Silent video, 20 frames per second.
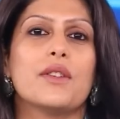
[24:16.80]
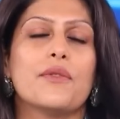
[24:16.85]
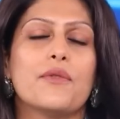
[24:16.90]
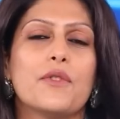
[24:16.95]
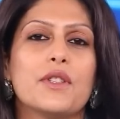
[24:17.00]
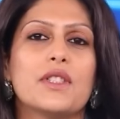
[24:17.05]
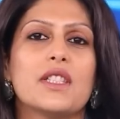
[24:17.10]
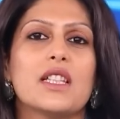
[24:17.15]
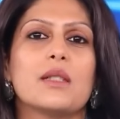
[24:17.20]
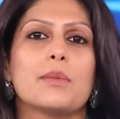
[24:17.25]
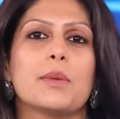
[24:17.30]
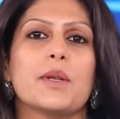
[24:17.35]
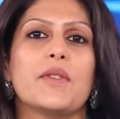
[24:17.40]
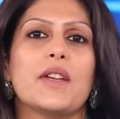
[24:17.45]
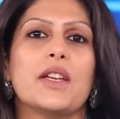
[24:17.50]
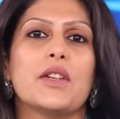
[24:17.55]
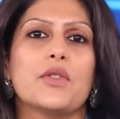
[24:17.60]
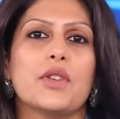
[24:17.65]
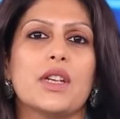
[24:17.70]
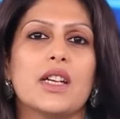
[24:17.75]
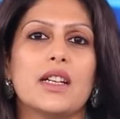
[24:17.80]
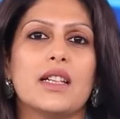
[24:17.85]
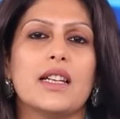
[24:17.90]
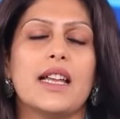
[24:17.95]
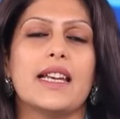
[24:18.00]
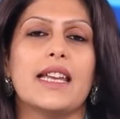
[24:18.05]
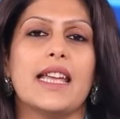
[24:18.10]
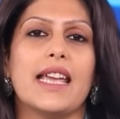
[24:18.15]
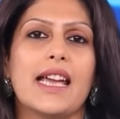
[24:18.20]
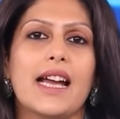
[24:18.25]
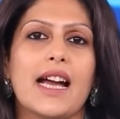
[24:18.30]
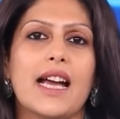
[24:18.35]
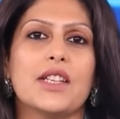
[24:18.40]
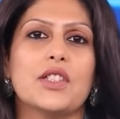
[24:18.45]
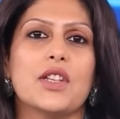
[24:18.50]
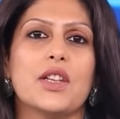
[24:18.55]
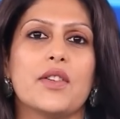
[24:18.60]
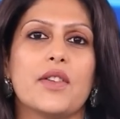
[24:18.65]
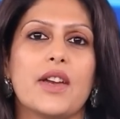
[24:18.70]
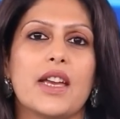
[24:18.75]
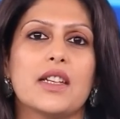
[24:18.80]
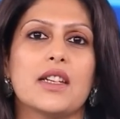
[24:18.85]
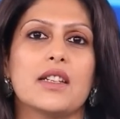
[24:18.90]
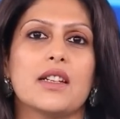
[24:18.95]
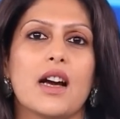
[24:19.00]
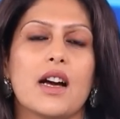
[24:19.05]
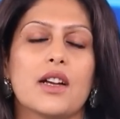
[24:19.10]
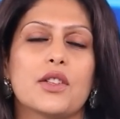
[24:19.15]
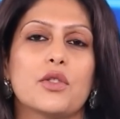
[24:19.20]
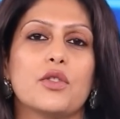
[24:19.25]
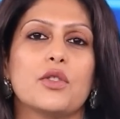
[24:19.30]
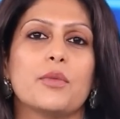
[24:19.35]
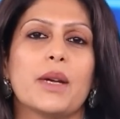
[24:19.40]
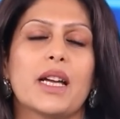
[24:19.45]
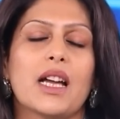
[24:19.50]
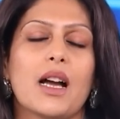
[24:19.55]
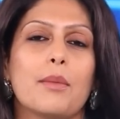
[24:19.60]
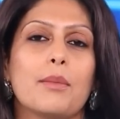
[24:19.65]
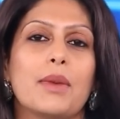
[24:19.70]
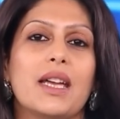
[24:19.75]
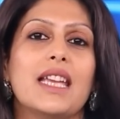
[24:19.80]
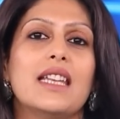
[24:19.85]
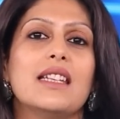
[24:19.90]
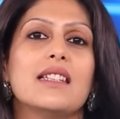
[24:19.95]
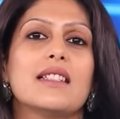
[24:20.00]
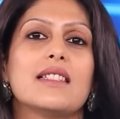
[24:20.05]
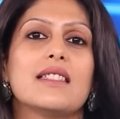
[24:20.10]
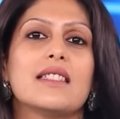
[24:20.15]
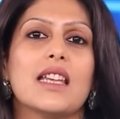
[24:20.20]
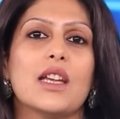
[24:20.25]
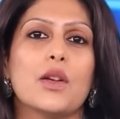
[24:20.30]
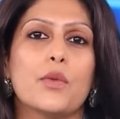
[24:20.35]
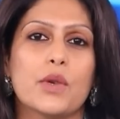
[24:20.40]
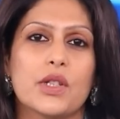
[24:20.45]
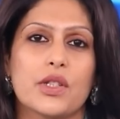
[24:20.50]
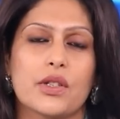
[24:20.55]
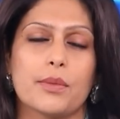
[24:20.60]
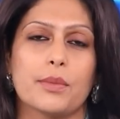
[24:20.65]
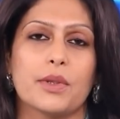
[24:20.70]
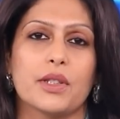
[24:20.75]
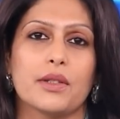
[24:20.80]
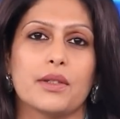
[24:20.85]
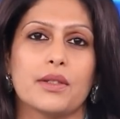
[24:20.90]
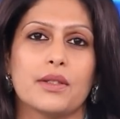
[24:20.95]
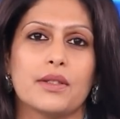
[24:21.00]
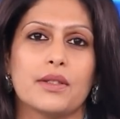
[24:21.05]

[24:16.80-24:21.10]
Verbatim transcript: differences between real and AI-generated art could become indistinguishable.